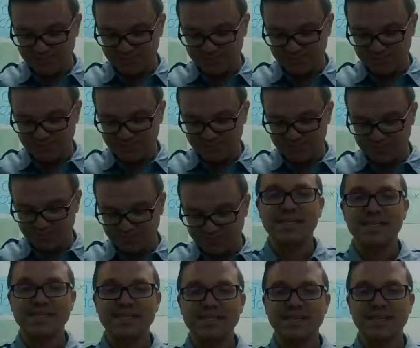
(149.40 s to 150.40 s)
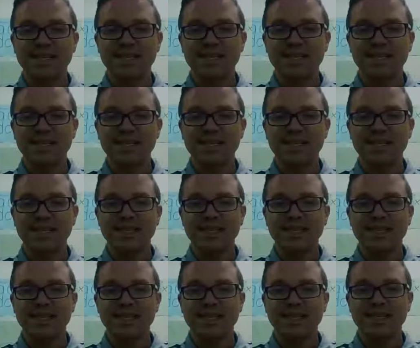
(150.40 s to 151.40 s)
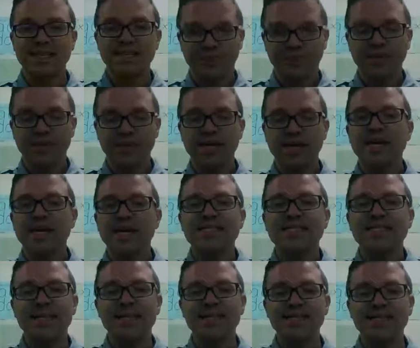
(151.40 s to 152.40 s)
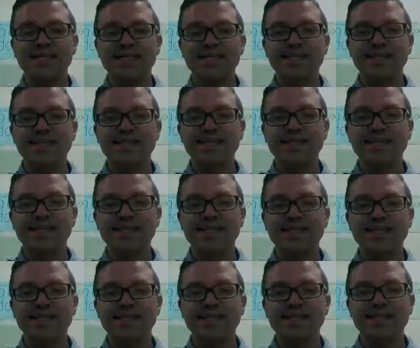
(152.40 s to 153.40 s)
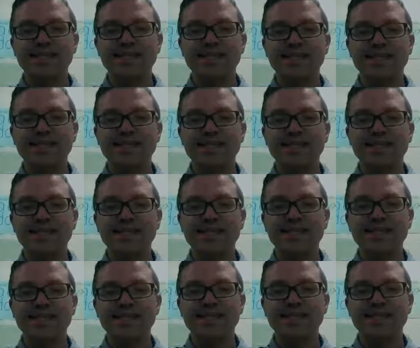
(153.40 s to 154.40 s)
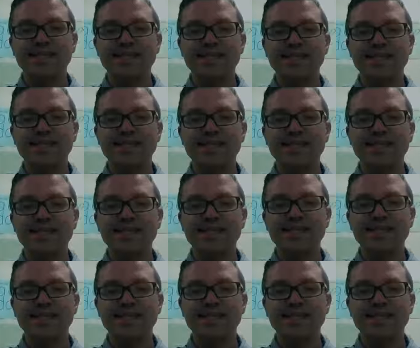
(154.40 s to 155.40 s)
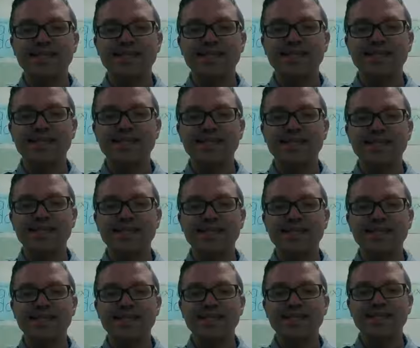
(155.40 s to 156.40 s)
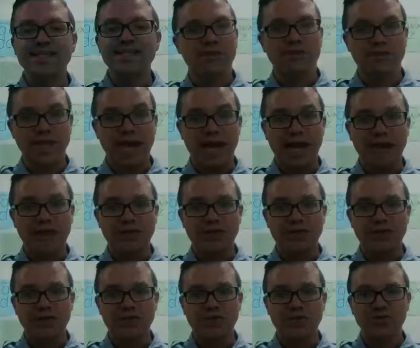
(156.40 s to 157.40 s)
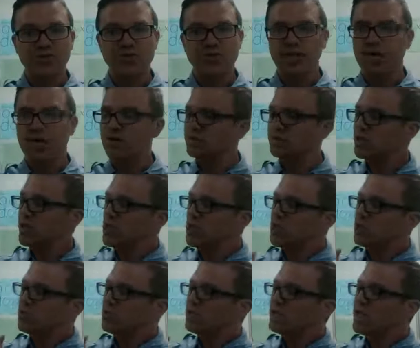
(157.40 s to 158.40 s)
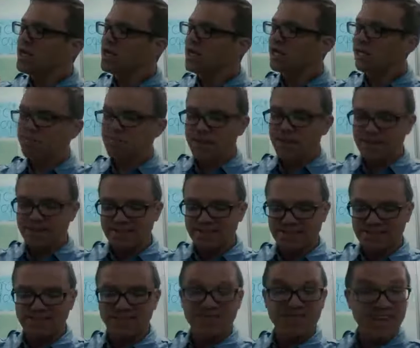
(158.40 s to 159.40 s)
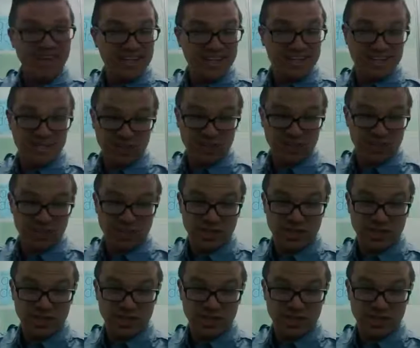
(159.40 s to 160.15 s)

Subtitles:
This is the letter G. Say the sounds G, J. Repeat. Good, there's actually two sounds. We're not going to make this fancy G.